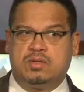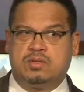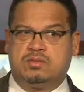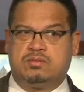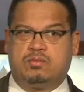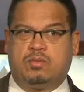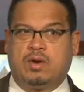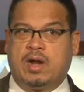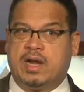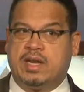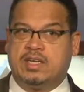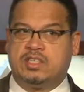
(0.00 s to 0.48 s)

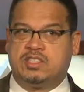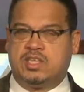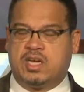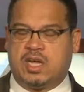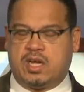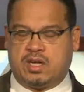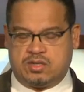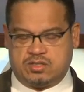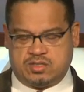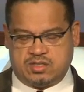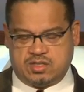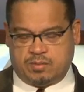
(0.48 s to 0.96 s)
write a
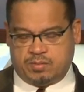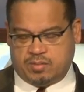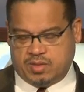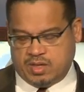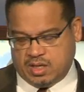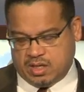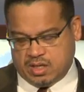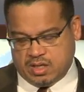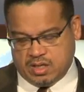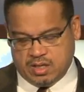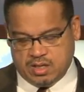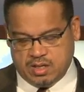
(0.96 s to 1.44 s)
check or
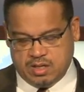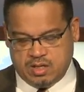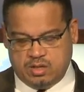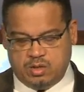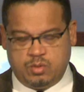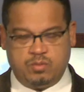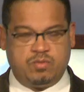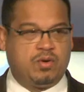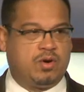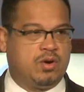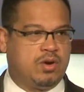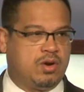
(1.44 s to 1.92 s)
something.
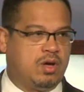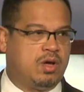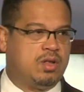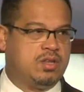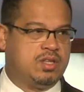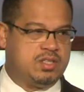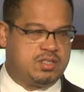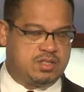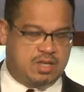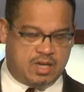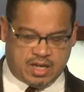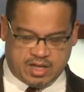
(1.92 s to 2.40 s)
You've heard all
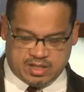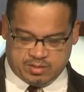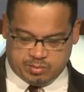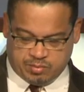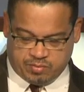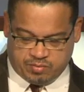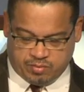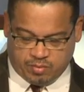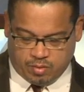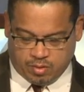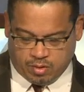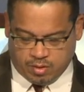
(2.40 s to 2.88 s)
these lines
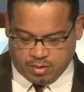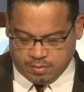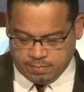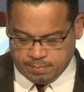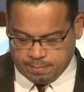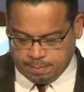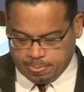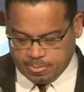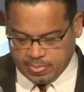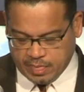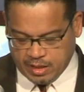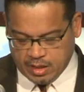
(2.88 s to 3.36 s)
before.
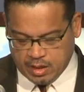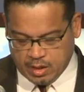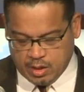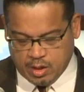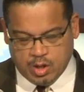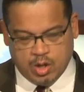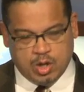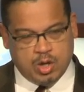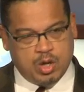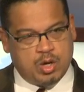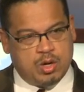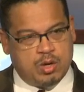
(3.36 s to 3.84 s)

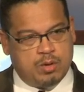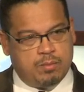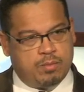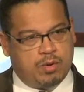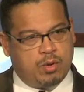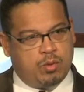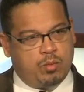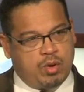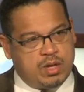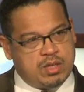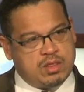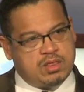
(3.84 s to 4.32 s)

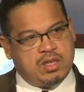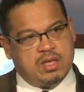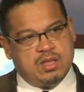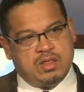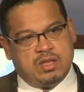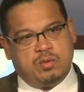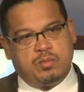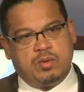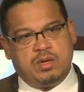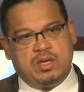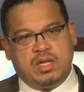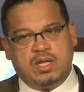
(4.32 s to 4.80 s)
But one thing
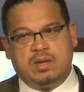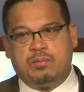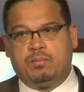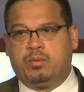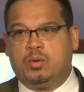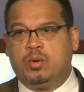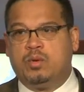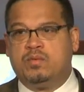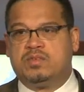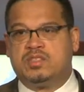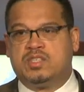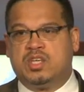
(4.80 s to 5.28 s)
that we did
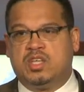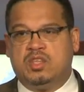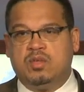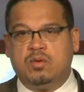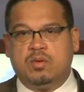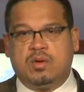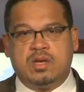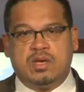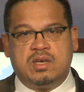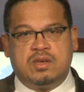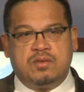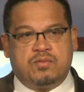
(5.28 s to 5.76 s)
prove is that you
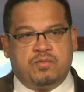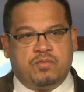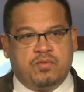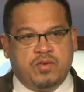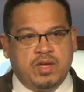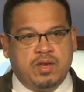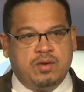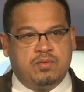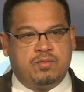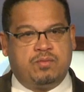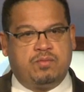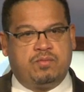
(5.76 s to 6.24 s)
can
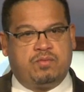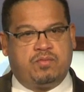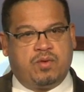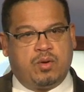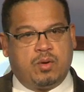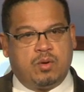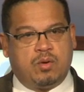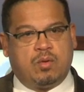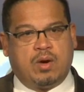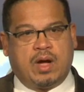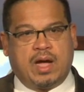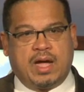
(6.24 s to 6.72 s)
defeat
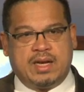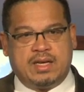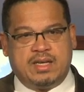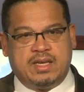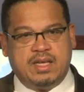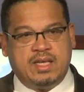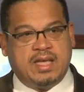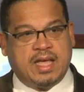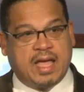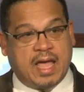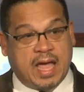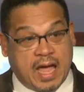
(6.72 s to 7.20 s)
photo
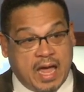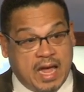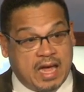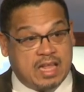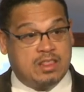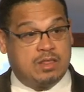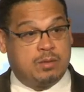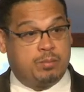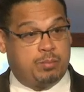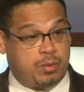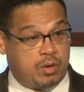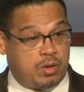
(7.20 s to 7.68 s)
ID
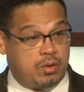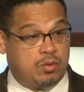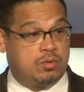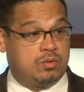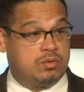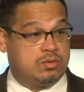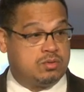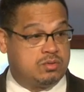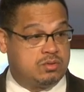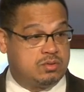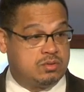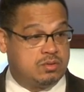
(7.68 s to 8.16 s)
at the
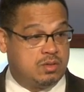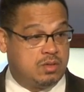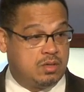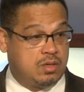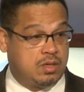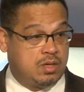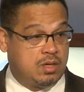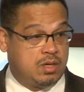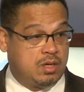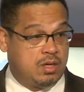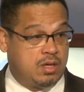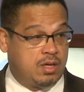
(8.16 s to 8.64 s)
polls.
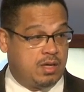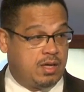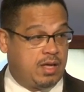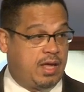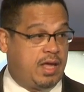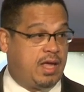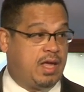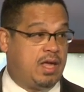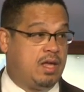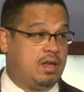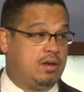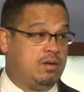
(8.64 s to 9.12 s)

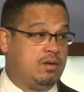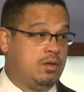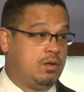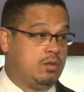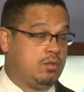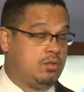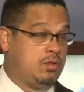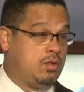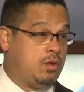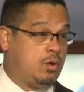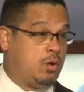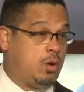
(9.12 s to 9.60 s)
And
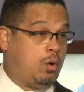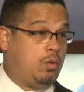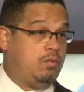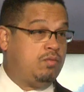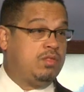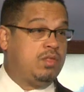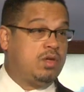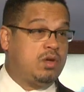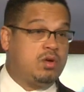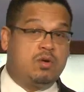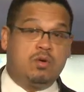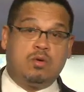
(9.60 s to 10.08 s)

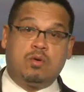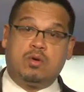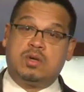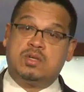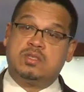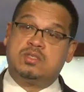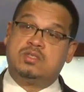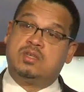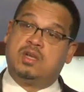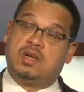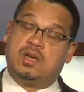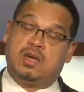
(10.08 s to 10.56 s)
over the
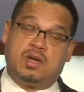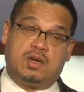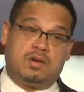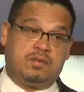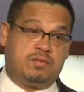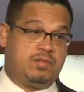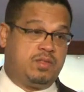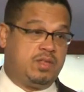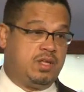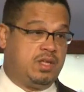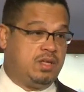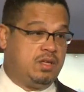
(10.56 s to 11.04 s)
course
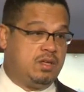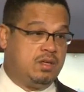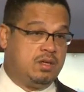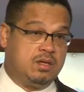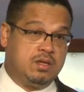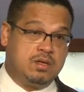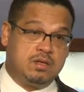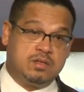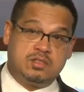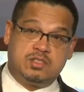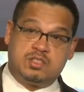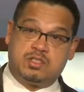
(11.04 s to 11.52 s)
of the
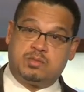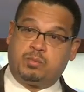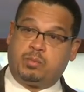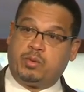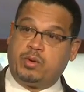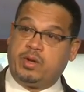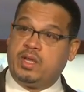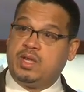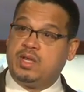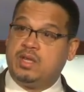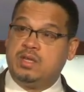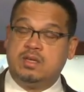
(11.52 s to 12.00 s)

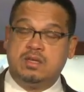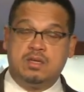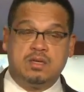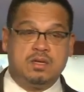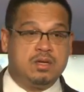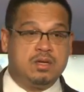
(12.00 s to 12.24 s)
spring,